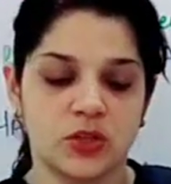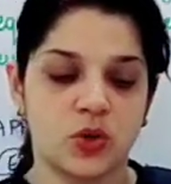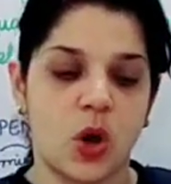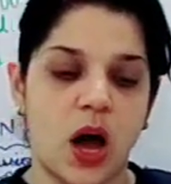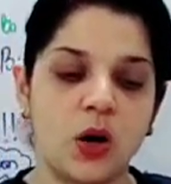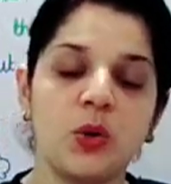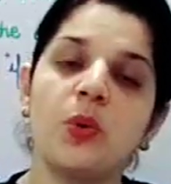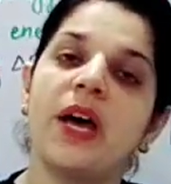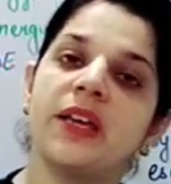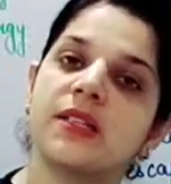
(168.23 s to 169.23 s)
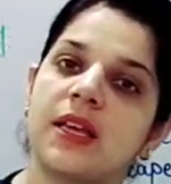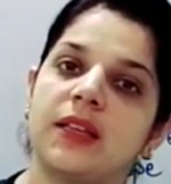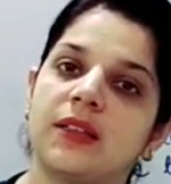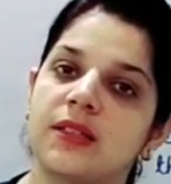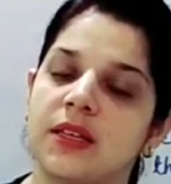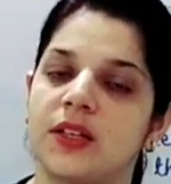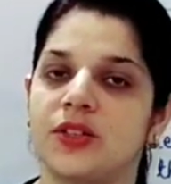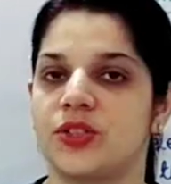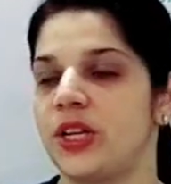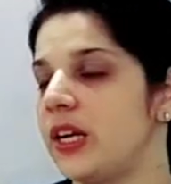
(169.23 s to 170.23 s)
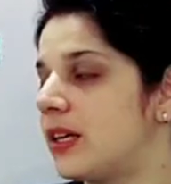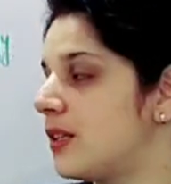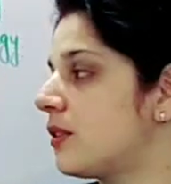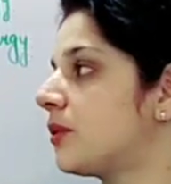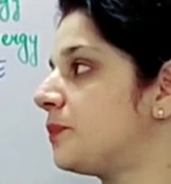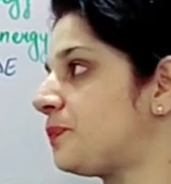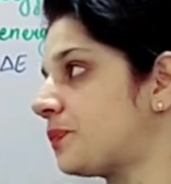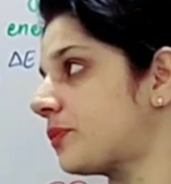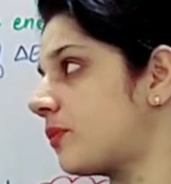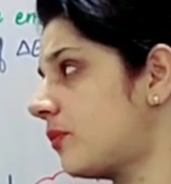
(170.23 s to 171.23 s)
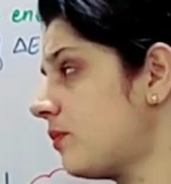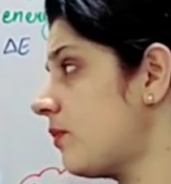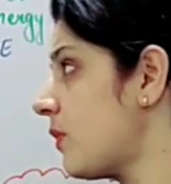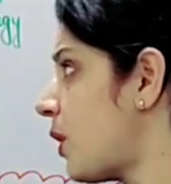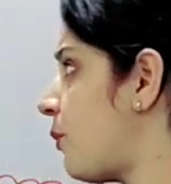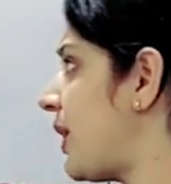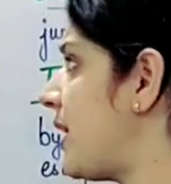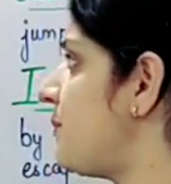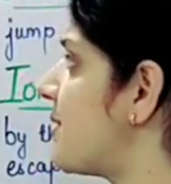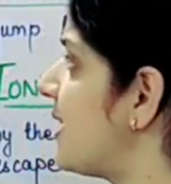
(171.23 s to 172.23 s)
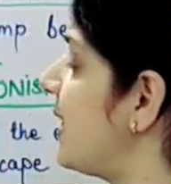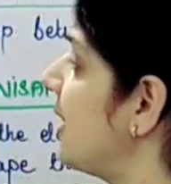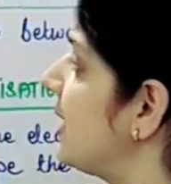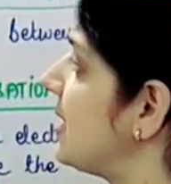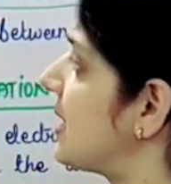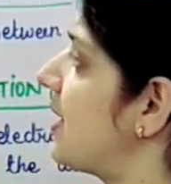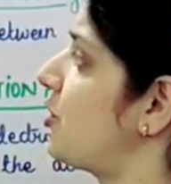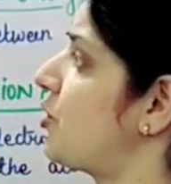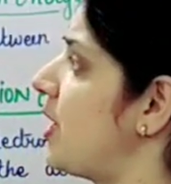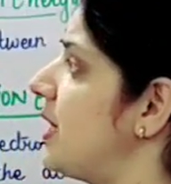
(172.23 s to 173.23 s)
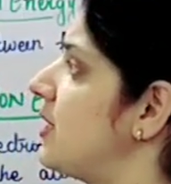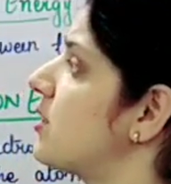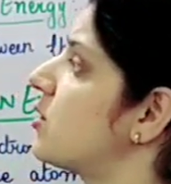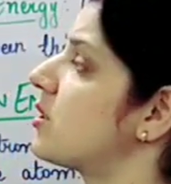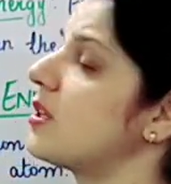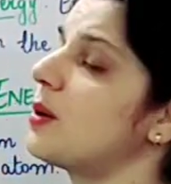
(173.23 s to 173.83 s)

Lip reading: So how do I assign this energy is, when I'm saying these are shells or